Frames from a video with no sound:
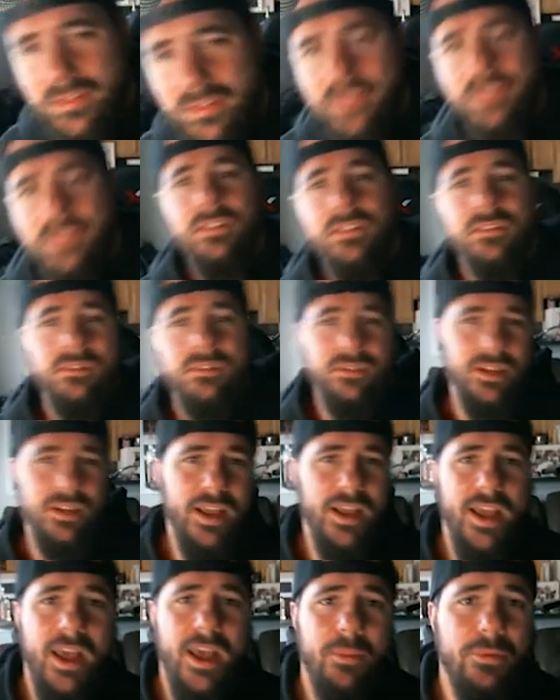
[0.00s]
deal. Let it
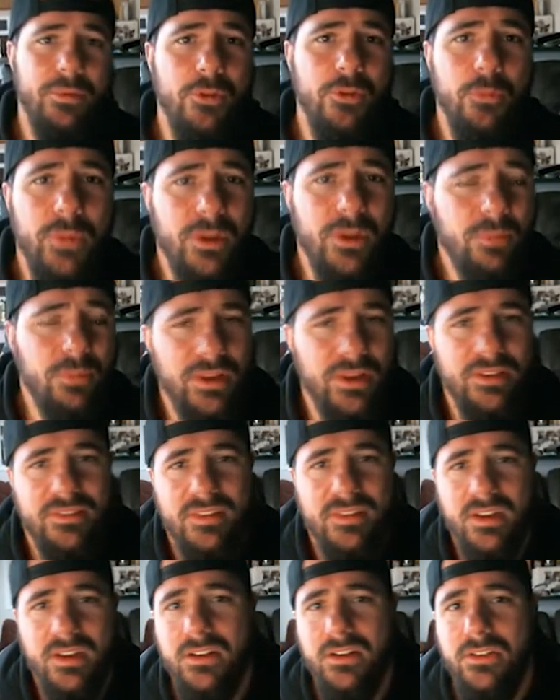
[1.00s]
happen. No big play.
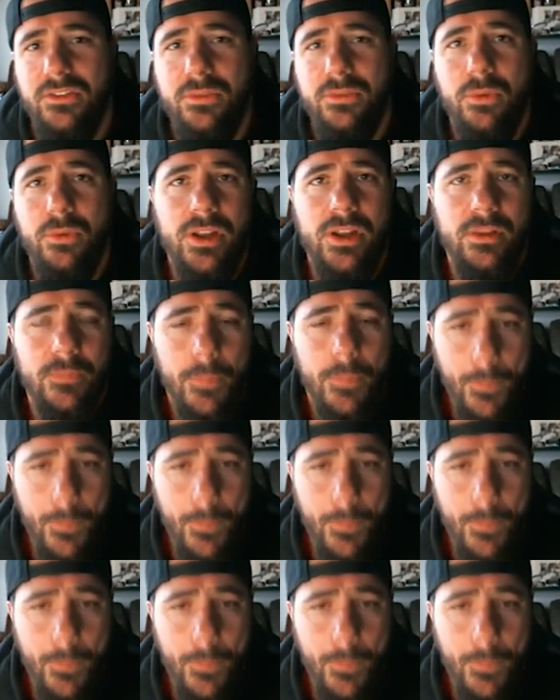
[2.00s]
Second and 20.